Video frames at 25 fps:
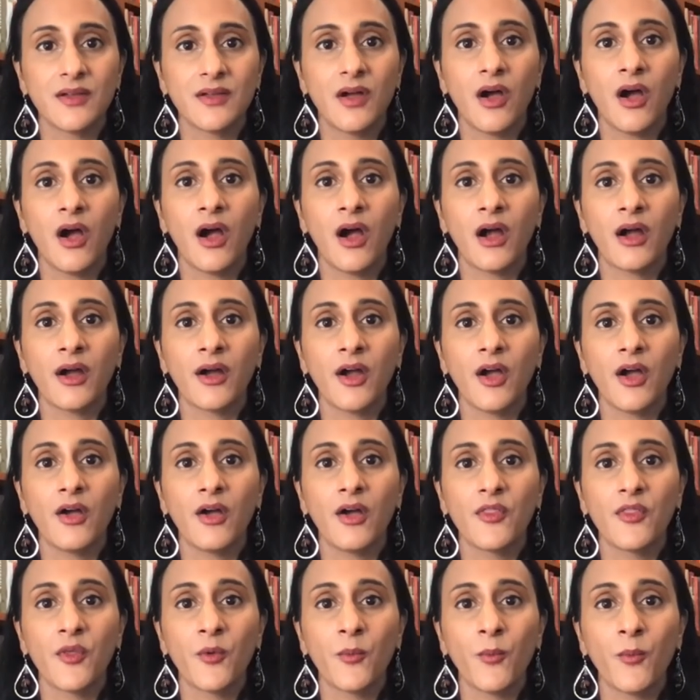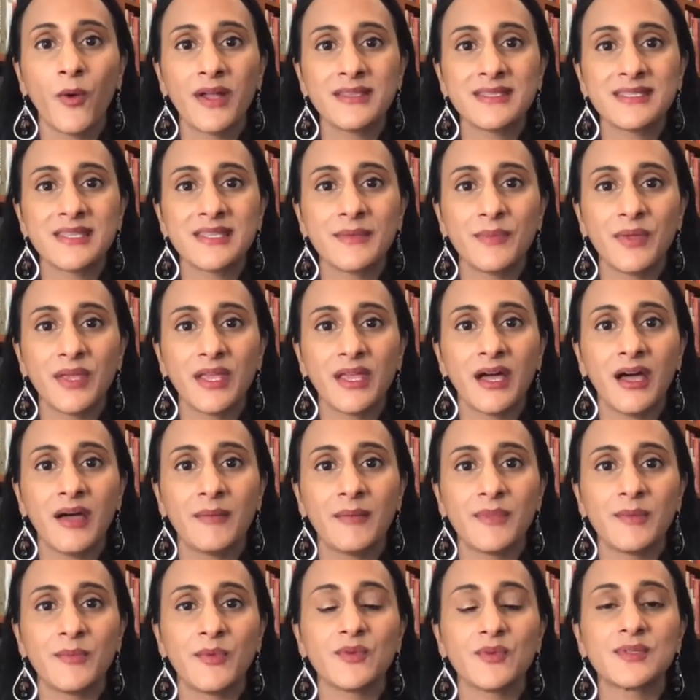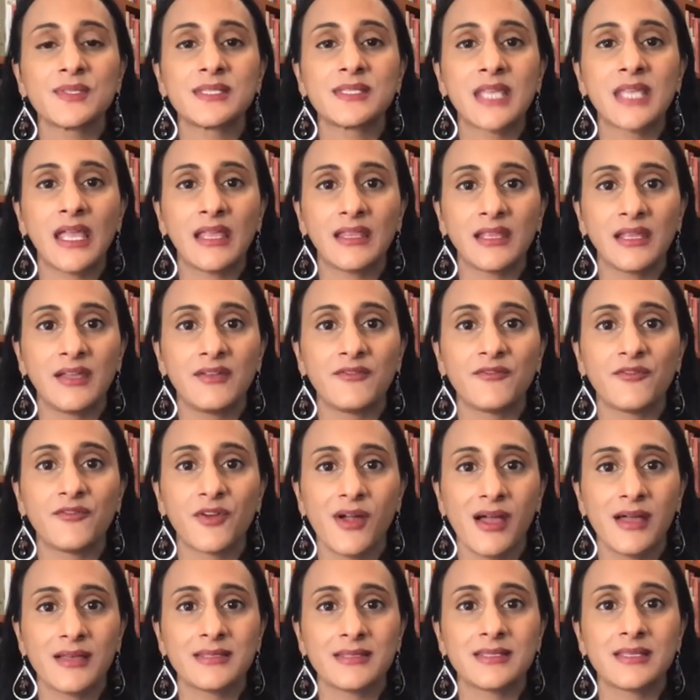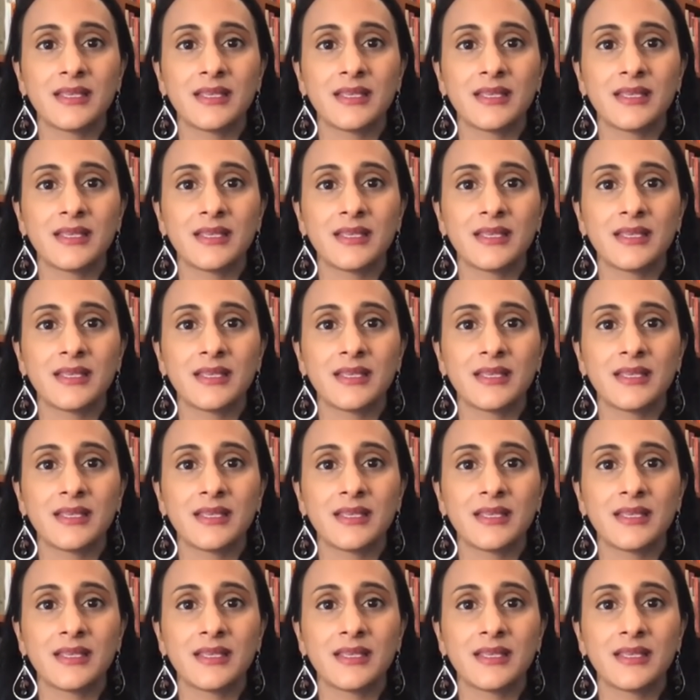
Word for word: are the ones that become the most salient for us